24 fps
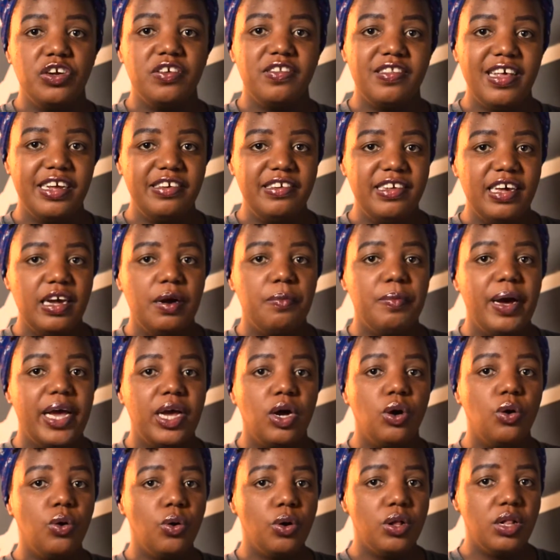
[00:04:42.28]
setting my
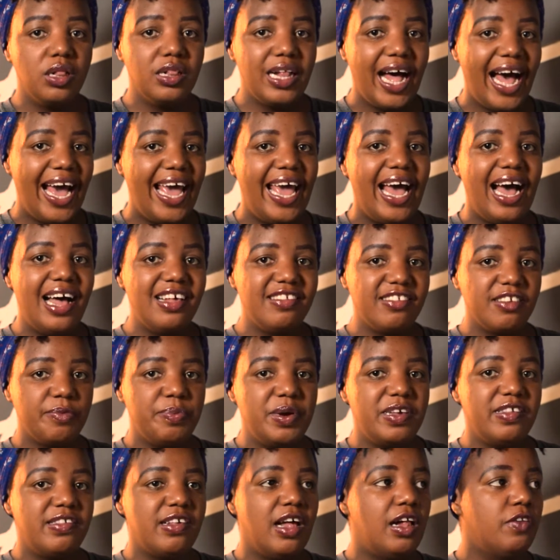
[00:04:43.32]
goal, I ask
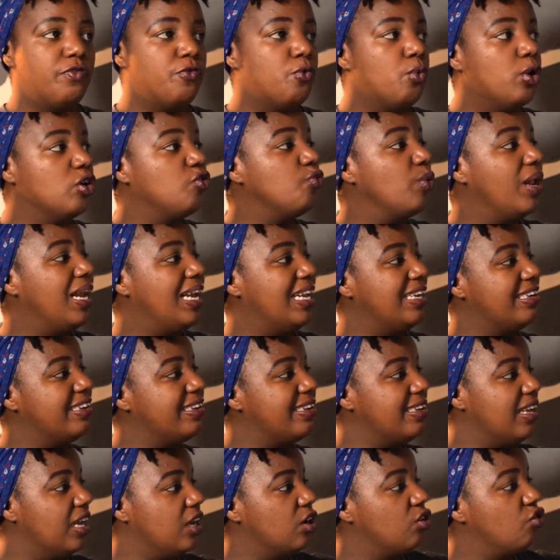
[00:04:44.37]
myself, what will it
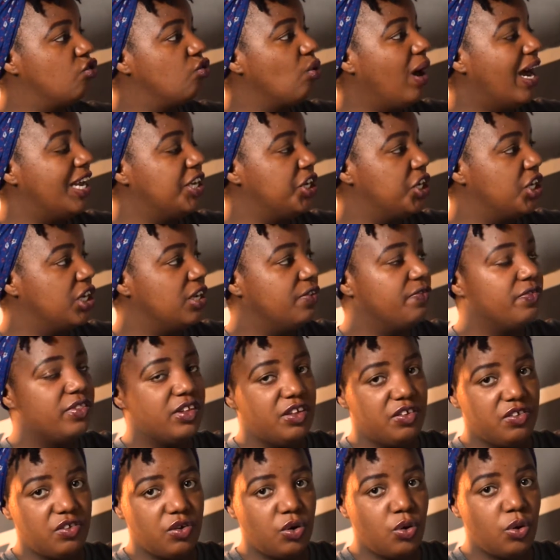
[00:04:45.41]
take to achieve
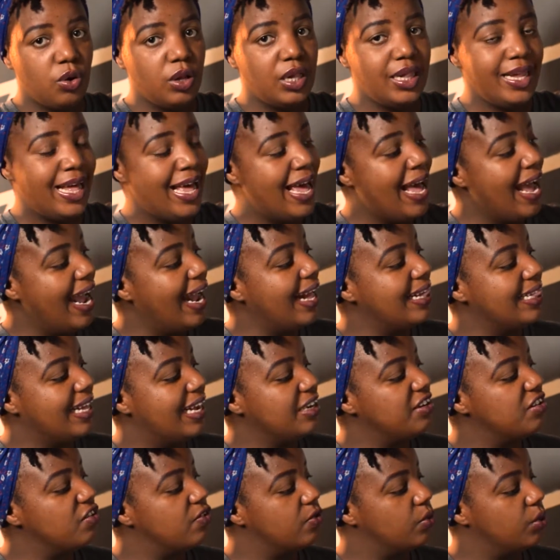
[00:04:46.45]
this goal? And
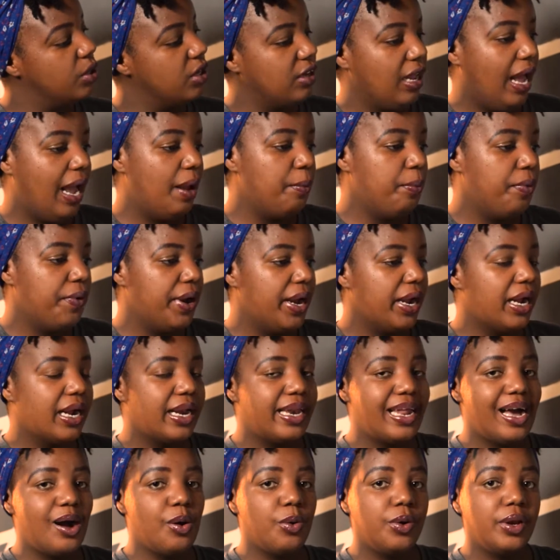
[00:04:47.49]
that is what I break
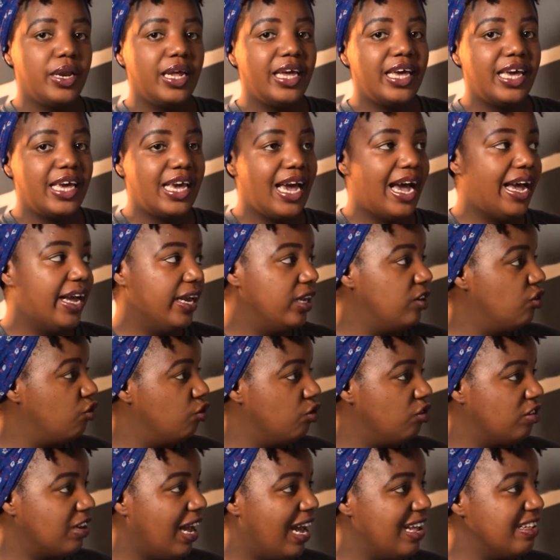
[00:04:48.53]
down here into
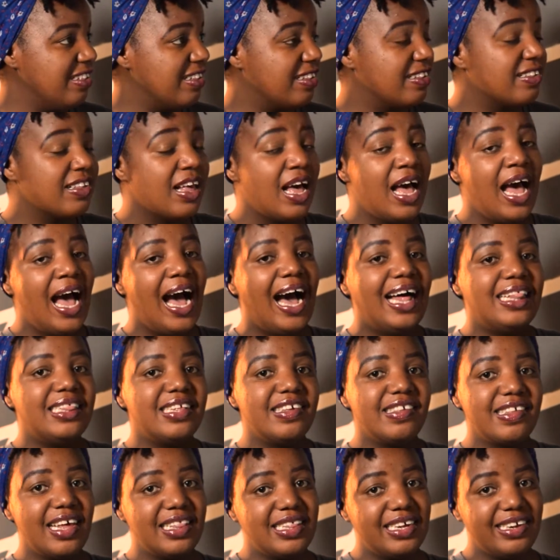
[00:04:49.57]
tasks. And
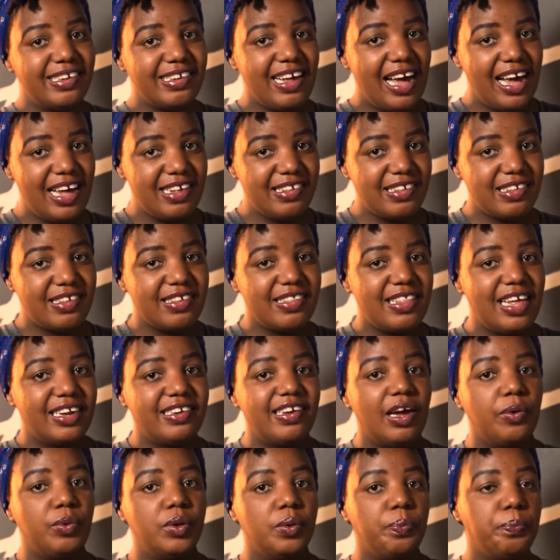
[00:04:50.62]
these are the tasks
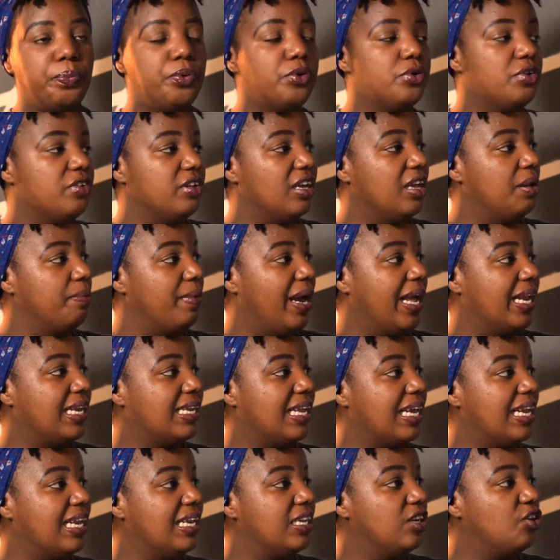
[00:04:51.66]
that I will put in my
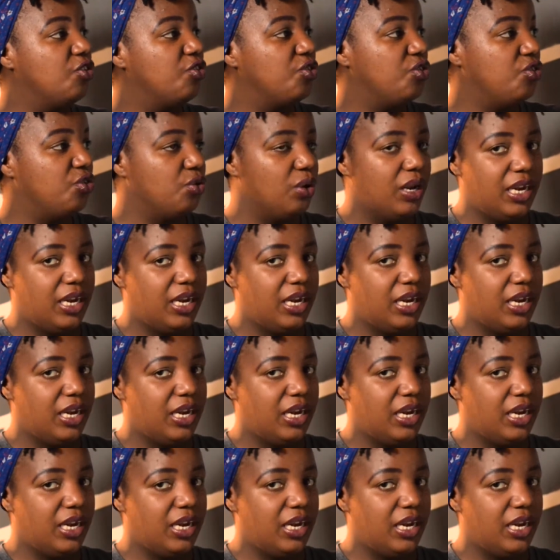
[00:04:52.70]
daily to-do